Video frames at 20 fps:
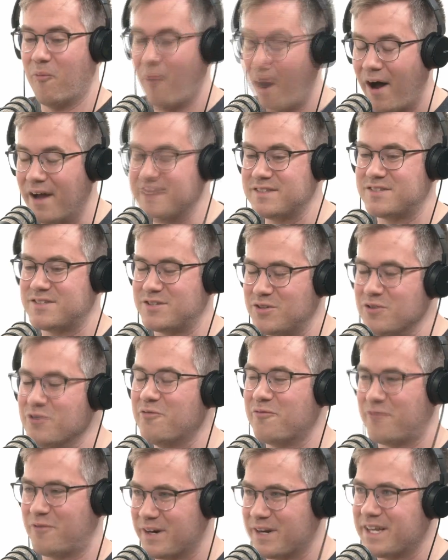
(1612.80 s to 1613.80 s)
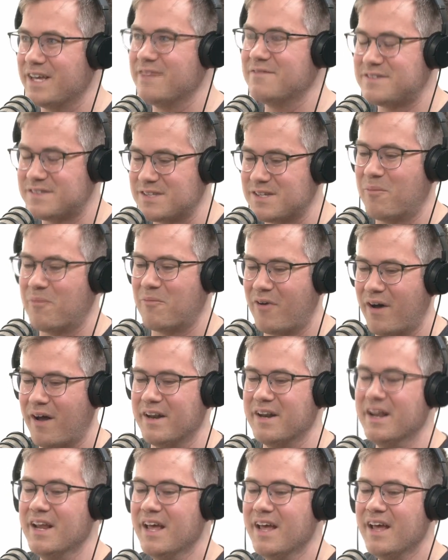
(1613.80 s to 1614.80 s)
want to forgive
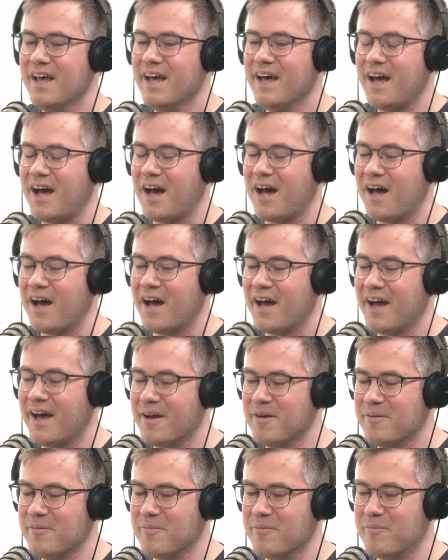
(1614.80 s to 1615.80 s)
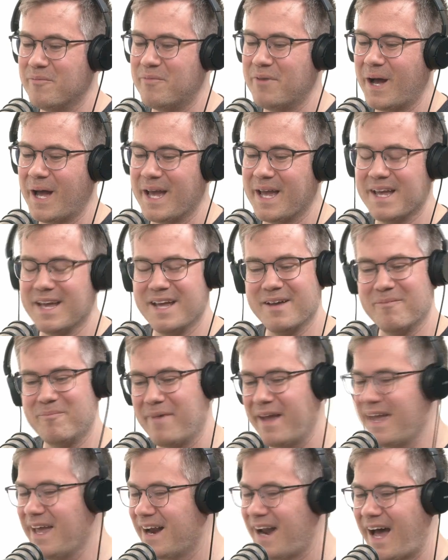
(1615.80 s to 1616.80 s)
someone, um, but
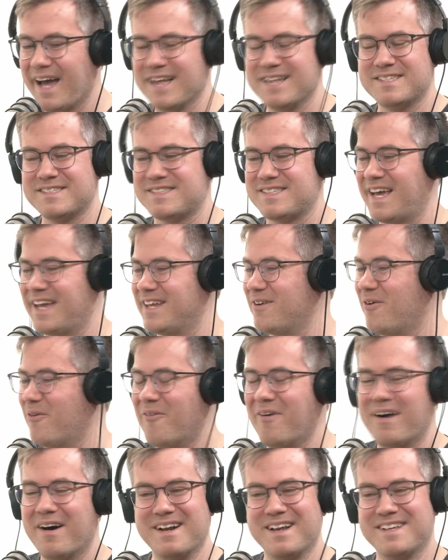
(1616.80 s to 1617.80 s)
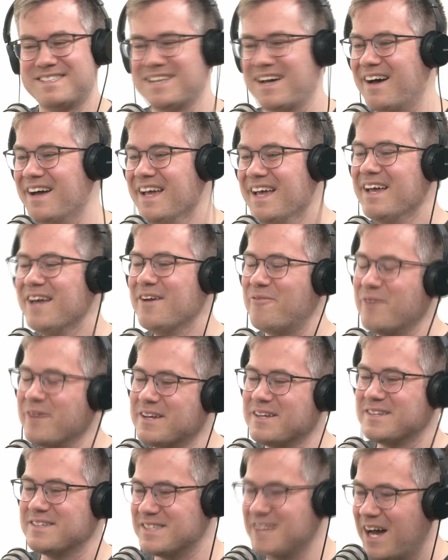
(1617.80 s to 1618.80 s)
man, I just I don't want to talk. If we
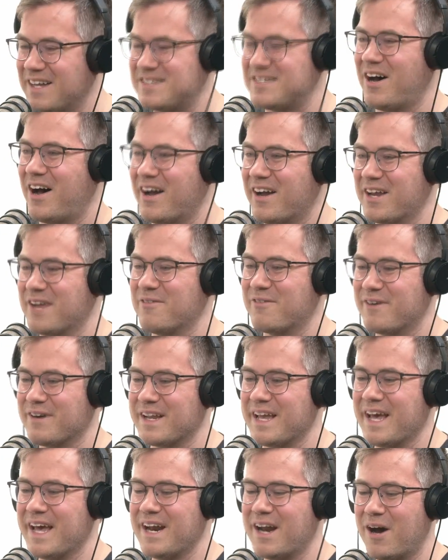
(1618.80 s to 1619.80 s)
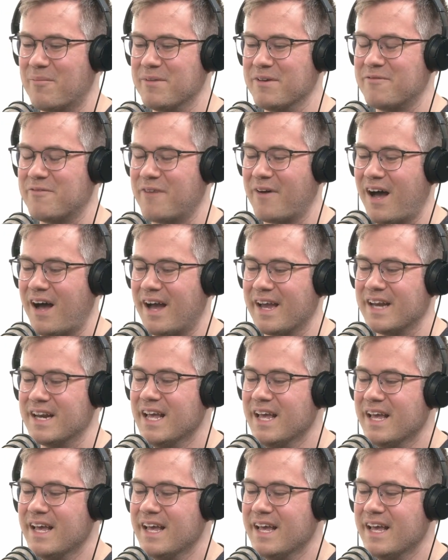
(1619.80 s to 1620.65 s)
could just not talk ever again, I'll be fine.